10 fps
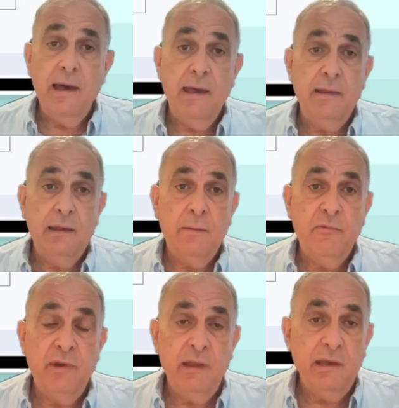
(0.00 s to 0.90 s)
and I'm
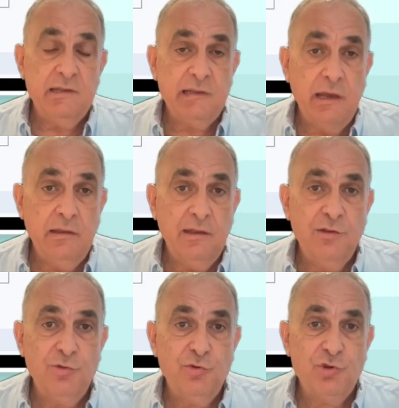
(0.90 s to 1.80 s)
very
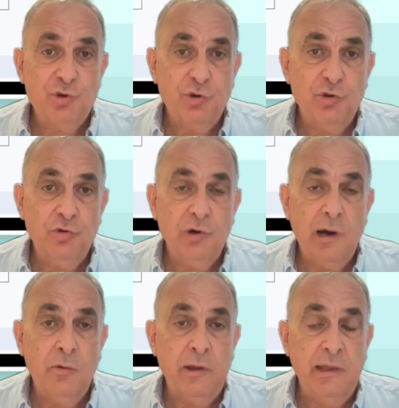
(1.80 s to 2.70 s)
excited to show you
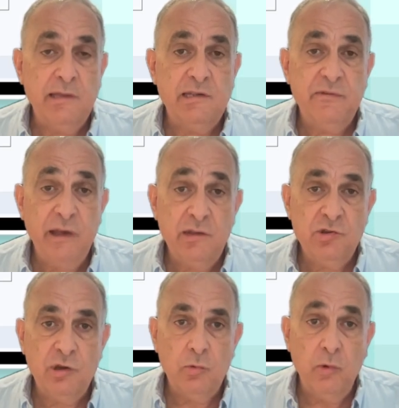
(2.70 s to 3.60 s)
our latest venture.